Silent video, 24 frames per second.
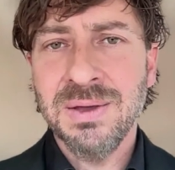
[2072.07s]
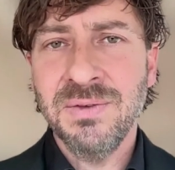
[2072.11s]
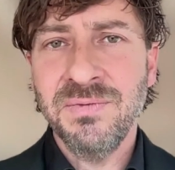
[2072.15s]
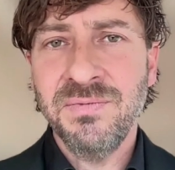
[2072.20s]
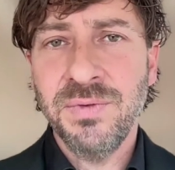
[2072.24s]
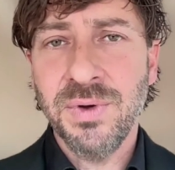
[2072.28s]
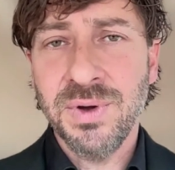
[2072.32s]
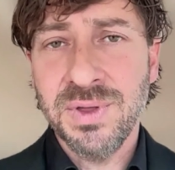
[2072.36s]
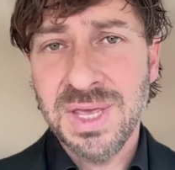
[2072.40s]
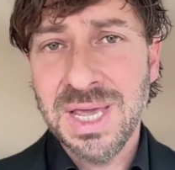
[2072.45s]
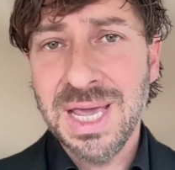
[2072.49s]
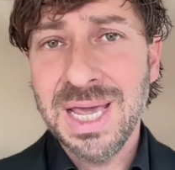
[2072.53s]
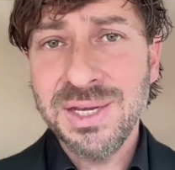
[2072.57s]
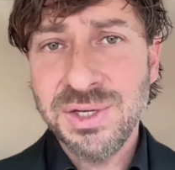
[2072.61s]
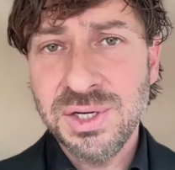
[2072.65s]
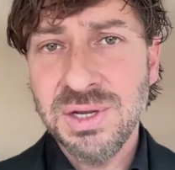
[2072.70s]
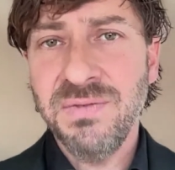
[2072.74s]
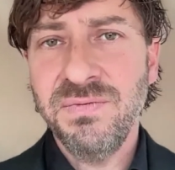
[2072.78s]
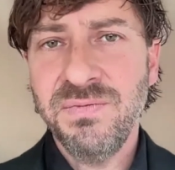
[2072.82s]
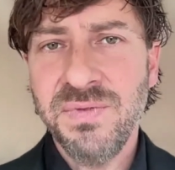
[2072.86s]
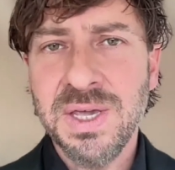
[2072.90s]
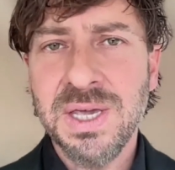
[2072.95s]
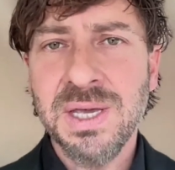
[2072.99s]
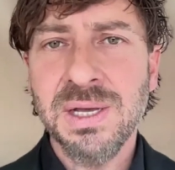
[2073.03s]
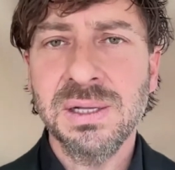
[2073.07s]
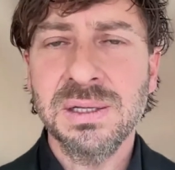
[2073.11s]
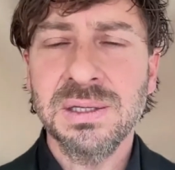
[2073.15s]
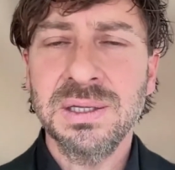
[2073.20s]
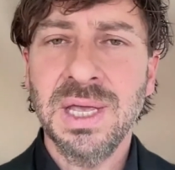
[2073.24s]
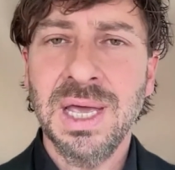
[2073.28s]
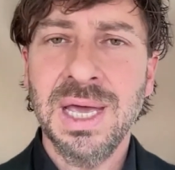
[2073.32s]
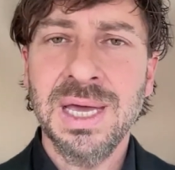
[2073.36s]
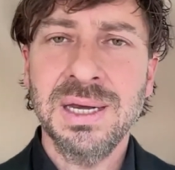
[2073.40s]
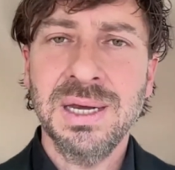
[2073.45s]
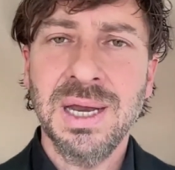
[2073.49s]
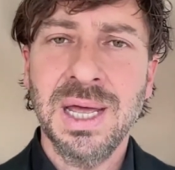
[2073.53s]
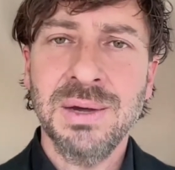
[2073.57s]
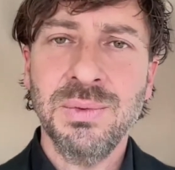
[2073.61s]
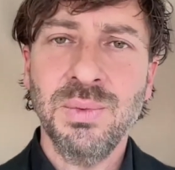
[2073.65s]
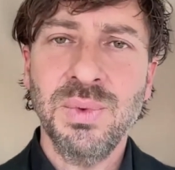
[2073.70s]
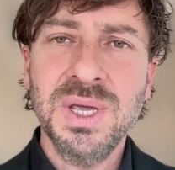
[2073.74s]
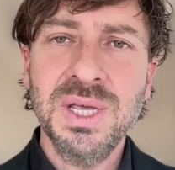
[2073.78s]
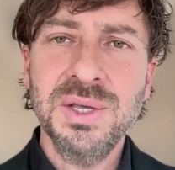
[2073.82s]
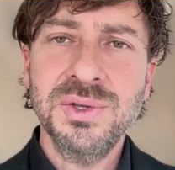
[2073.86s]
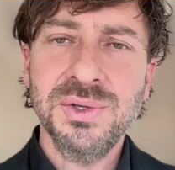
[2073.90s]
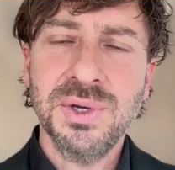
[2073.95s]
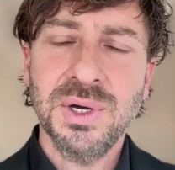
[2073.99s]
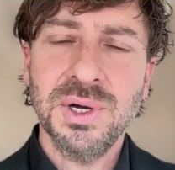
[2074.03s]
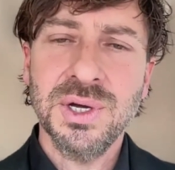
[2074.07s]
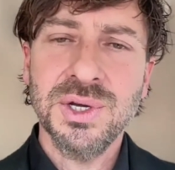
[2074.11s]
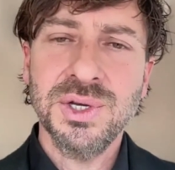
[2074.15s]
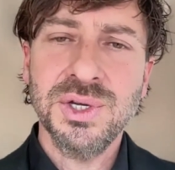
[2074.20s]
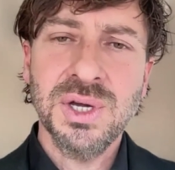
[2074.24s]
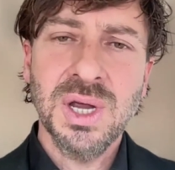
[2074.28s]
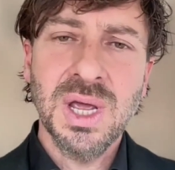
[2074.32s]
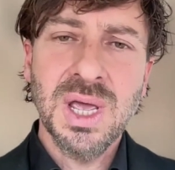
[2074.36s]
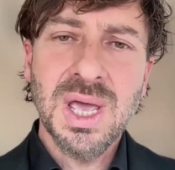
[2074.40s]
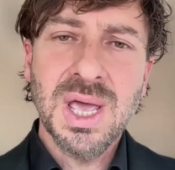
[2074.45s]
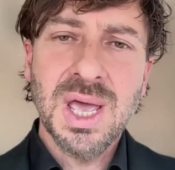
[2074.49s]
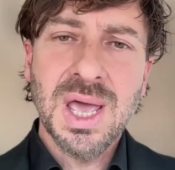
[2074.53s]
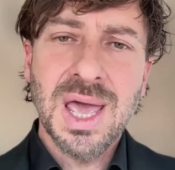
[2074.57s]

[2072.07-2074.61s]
for the aging field and research.